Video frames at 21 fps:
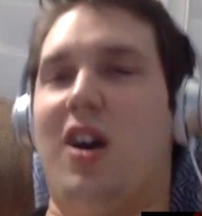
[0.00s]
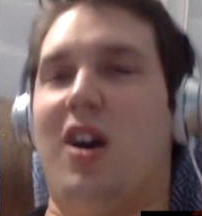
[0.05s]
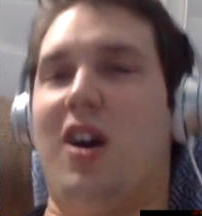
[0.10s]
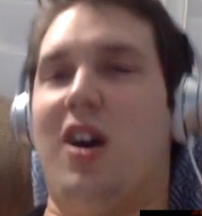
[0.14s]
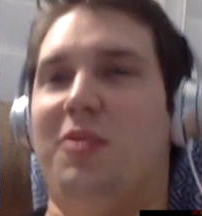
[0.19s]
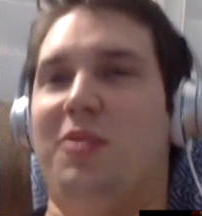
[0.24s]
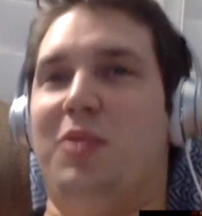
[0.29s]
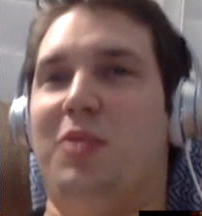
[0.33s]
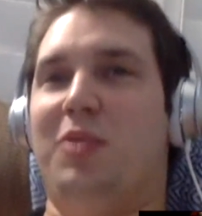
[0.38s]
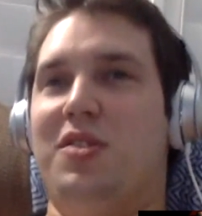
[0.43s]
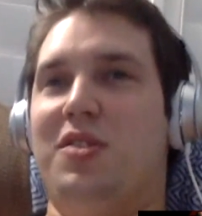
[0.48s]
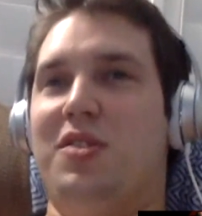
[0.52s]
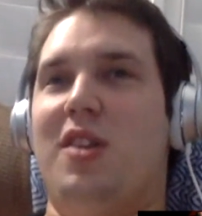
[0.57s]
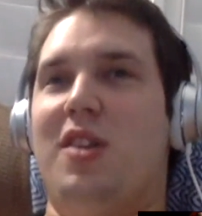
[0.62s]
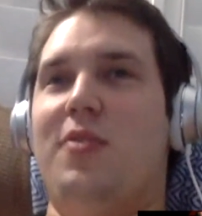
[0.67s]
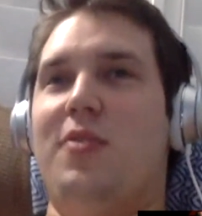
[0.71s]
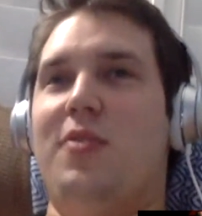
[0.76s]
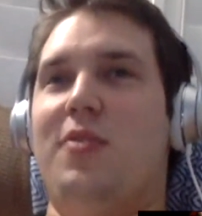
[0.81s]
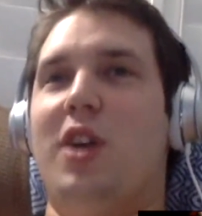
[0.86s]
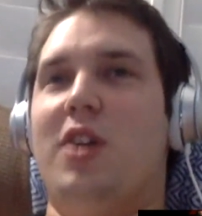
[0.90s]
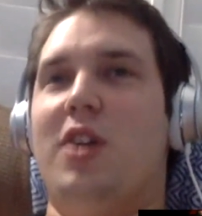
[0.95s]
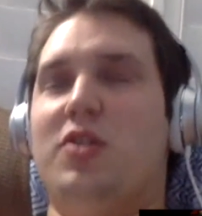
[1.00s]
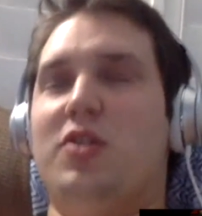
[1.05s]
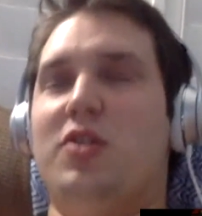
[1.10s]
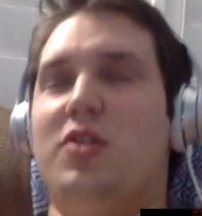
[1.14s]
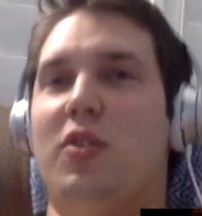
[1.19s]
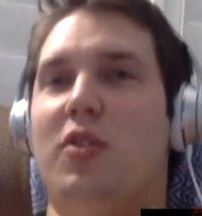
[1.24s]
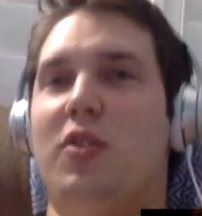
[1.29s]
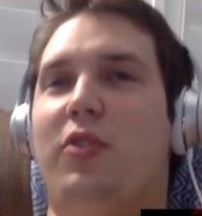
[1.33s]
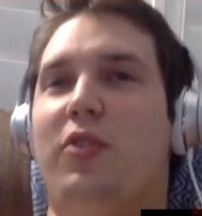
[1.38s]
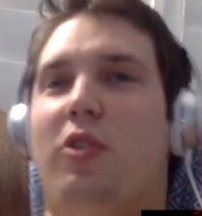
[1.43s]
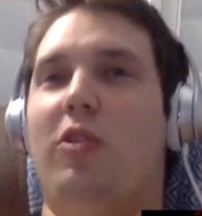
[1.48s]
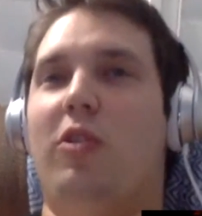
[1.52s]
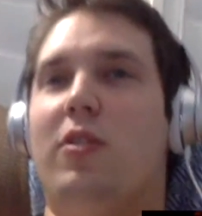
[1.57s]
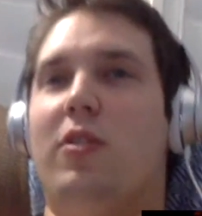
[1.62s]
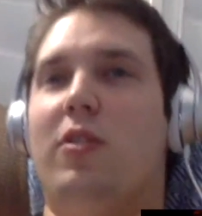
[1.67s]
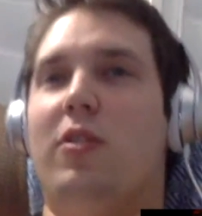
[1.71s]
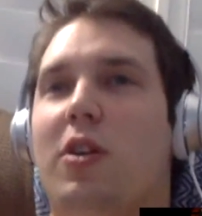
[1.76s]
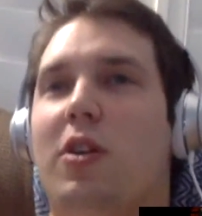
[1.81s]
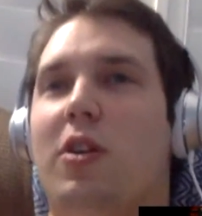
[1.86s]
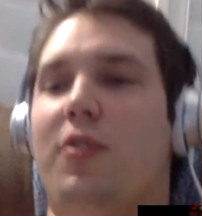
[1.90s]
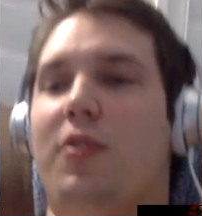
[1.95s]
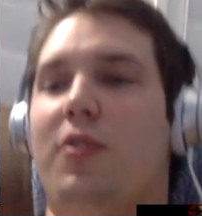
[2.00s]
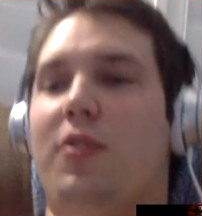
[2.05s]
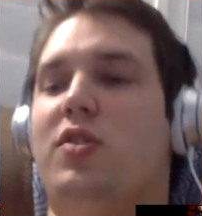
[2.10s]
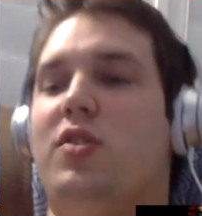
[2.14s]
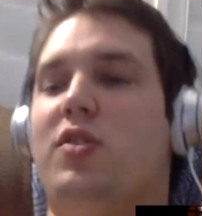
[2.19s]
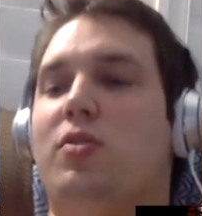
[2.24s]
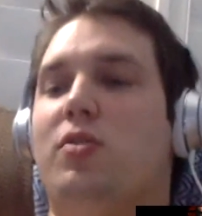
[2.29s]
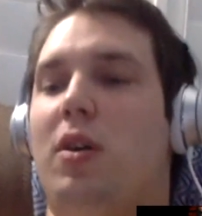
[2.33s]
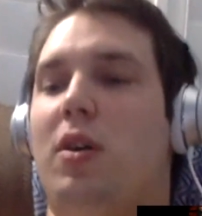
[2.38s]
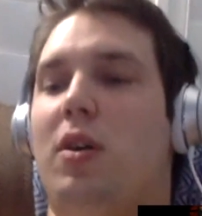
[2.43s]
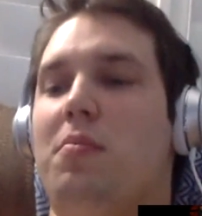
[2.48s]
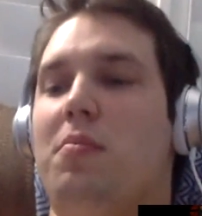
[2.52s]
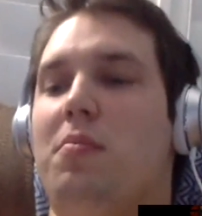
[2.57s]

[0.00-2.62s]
I want to see if you guys do a Florida or know of this one.